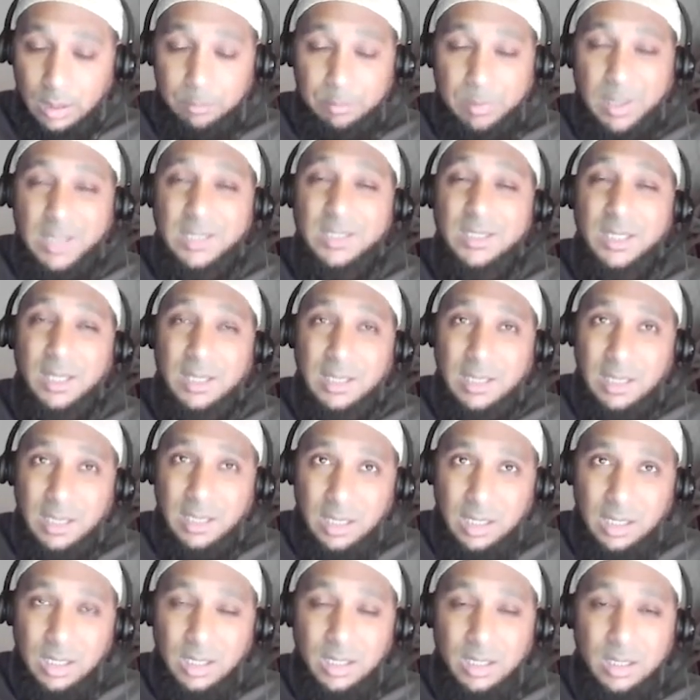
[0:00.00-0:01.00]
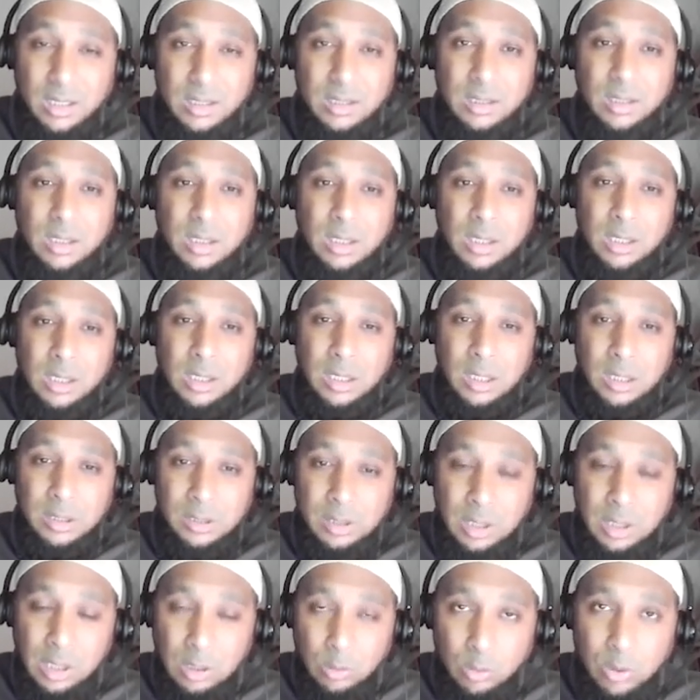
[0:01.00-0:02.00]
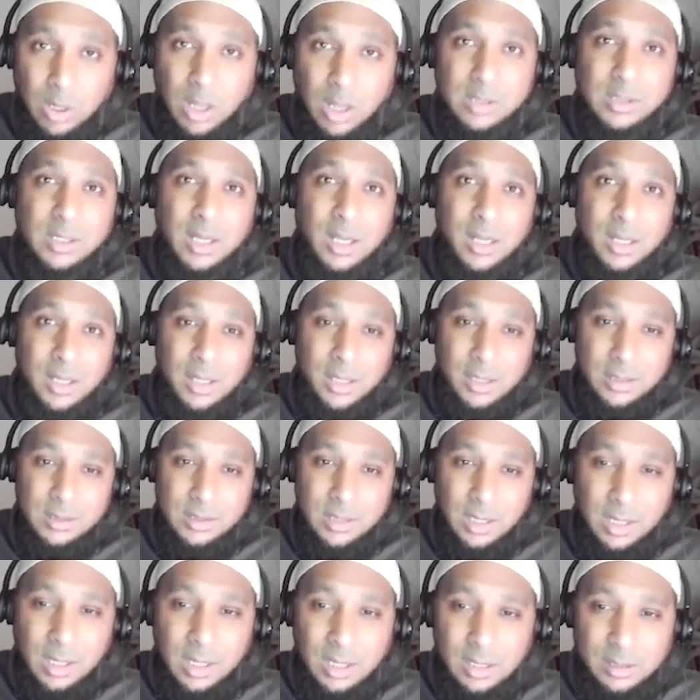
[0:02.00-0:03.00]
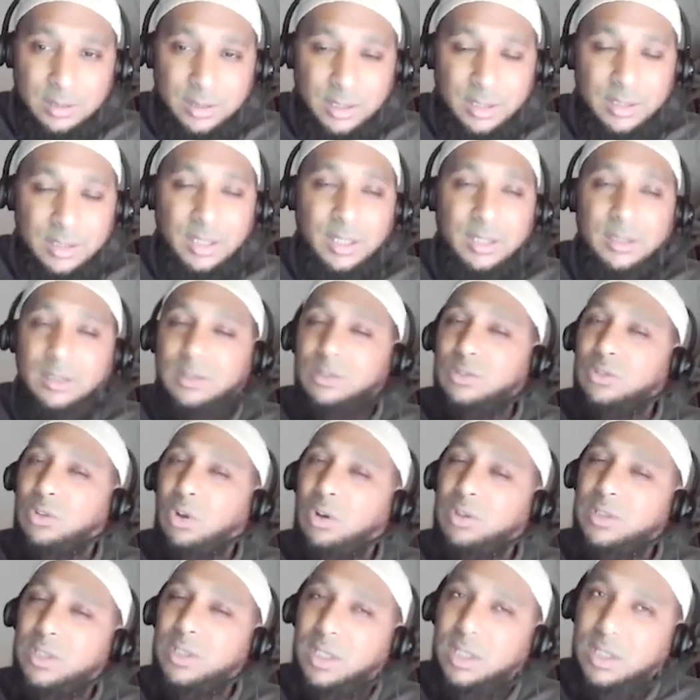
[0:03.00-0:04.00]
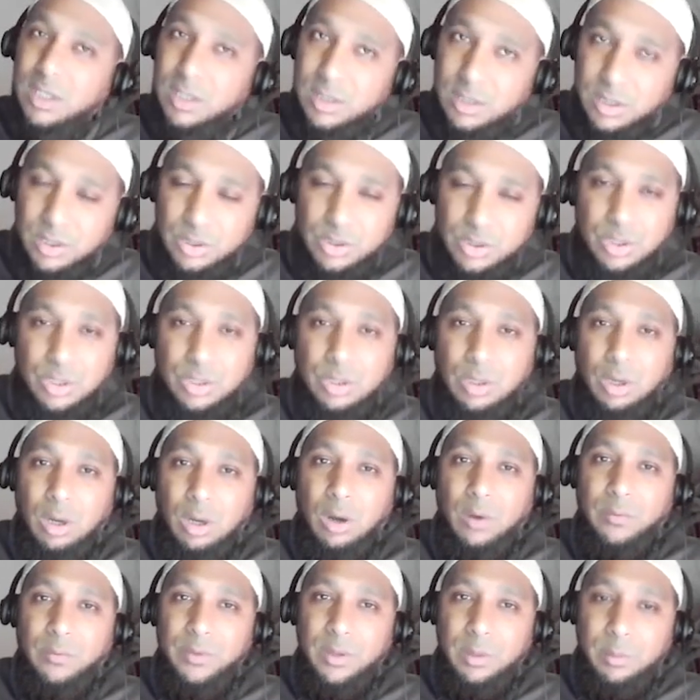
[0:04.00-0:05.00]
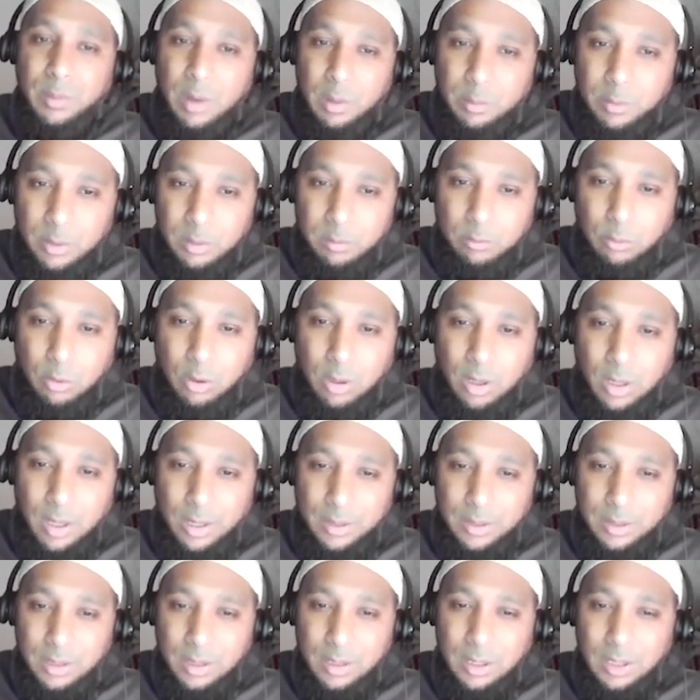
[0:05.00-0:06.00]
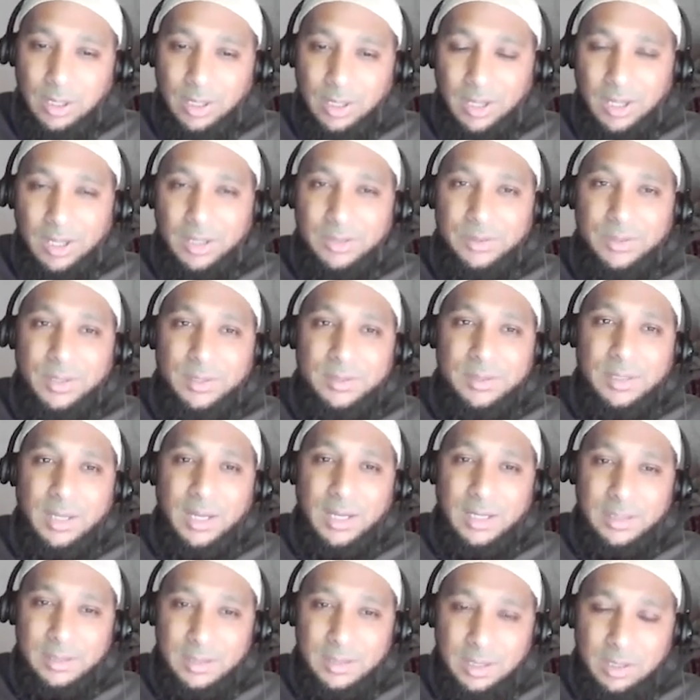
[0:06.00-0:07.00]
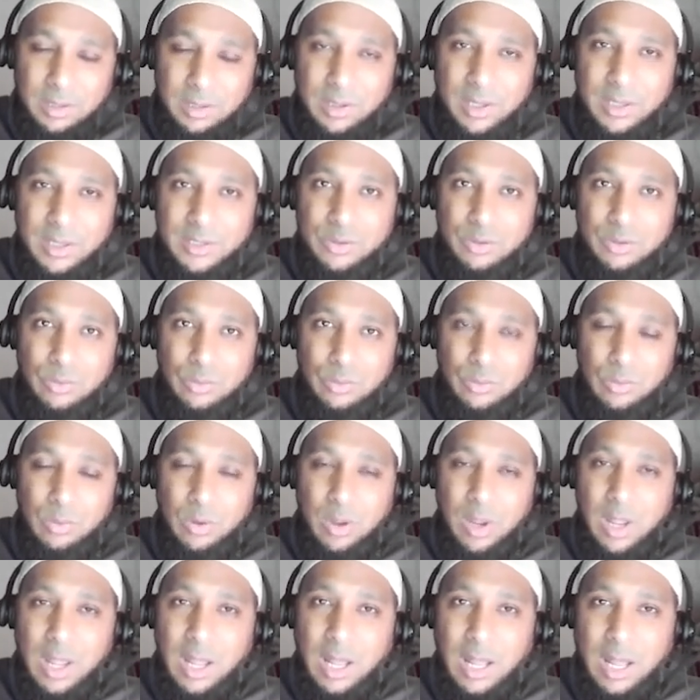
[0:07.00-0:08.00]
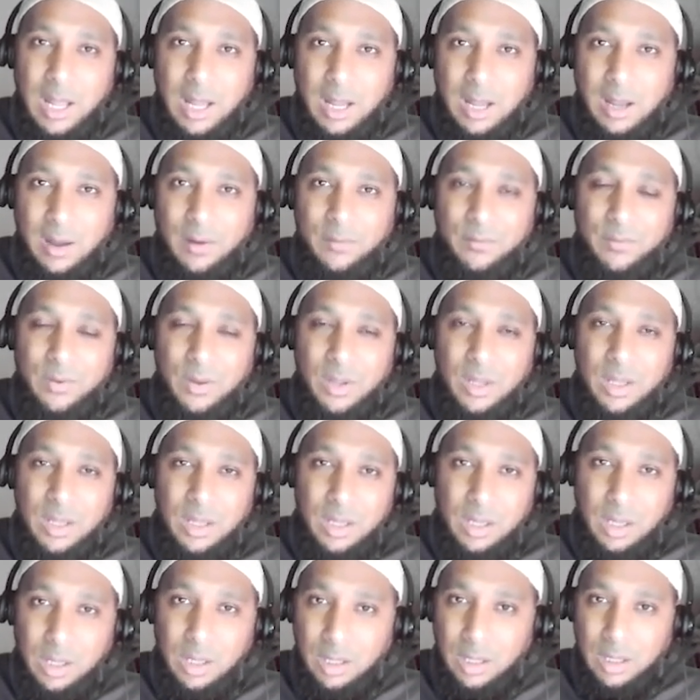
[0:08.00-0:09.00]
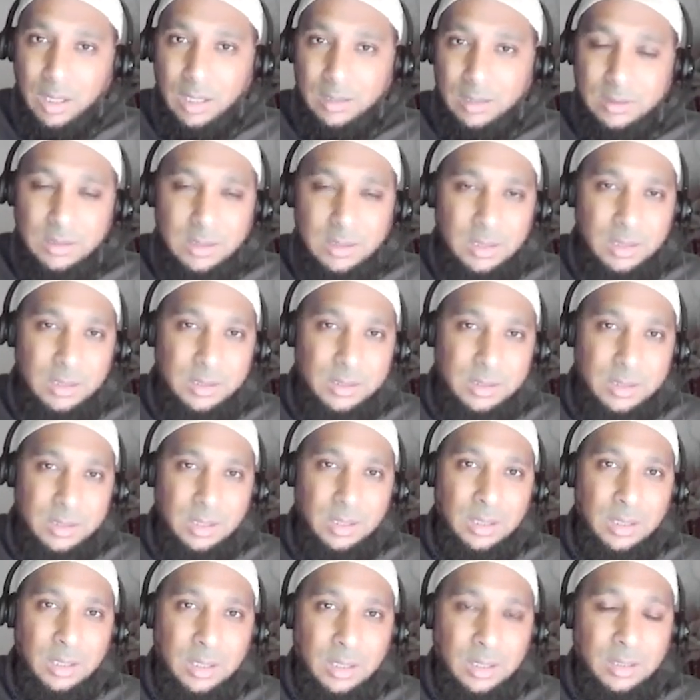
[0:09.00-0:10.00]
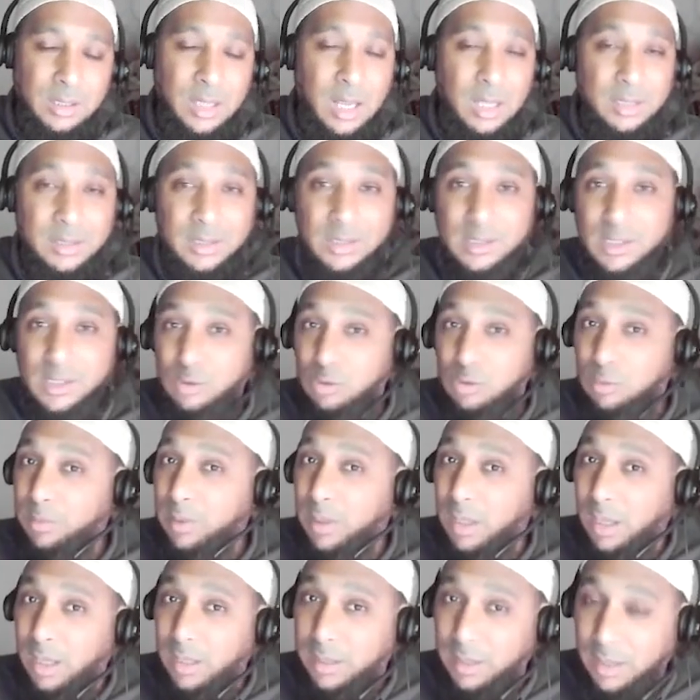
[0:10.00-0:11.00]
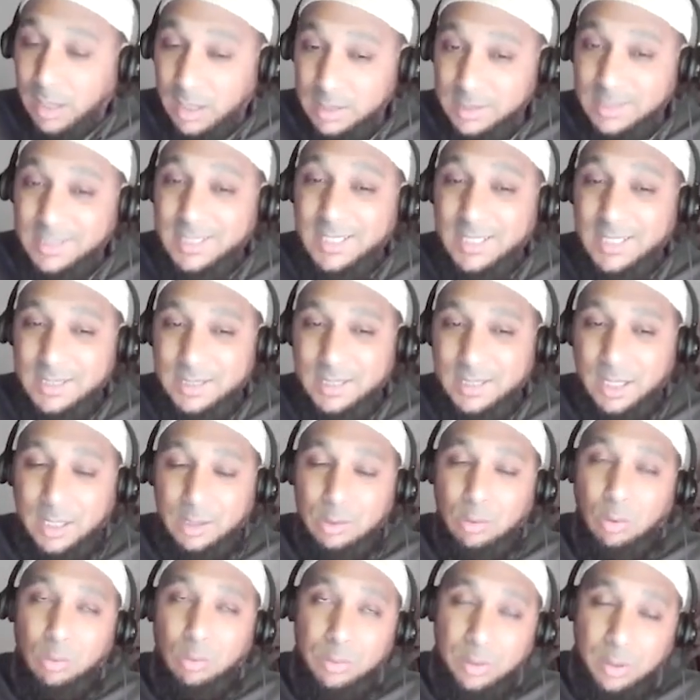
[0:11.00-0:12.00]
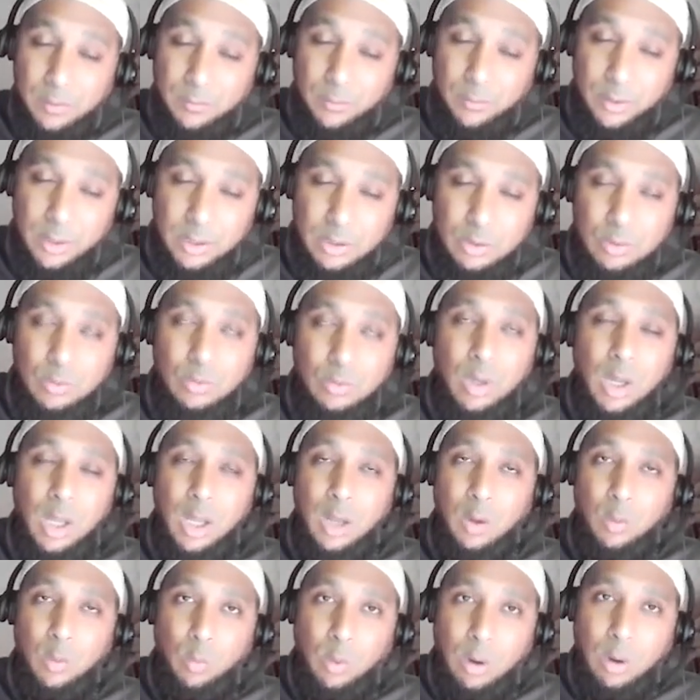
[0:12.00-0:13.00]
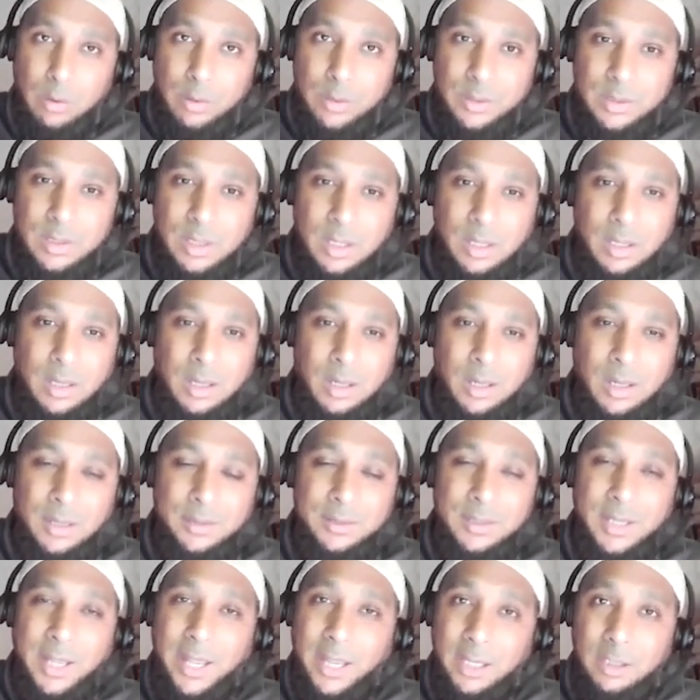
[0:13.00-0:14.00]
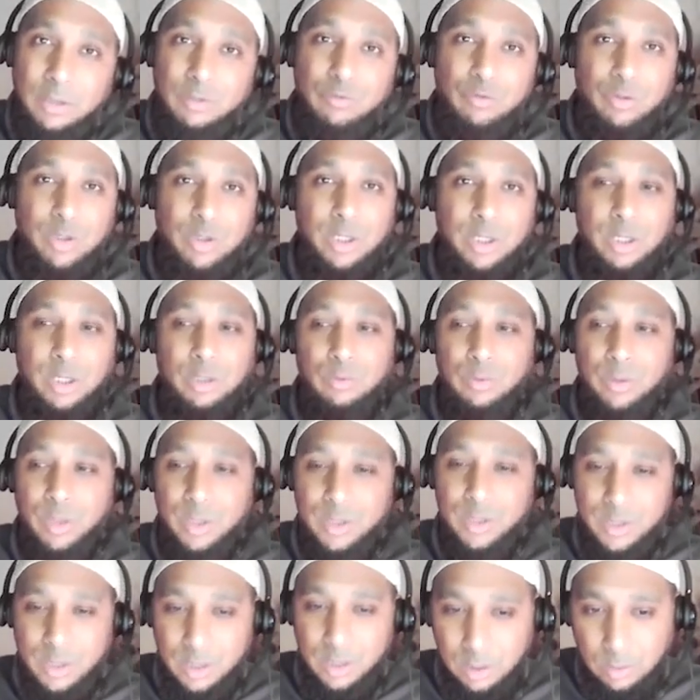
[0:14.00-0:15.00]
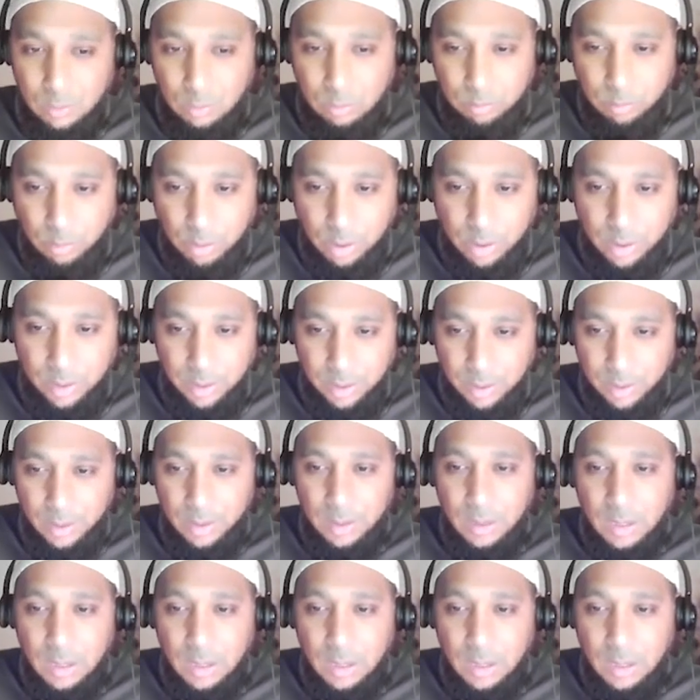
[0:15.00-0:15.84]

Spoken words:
Basically, the khulasa is that it is not a condition of Imam al-Bukhari that the hadith has to have at least the hadith has to be an aziz in order for it to warrant an entry into the Sahih al-Bukhari.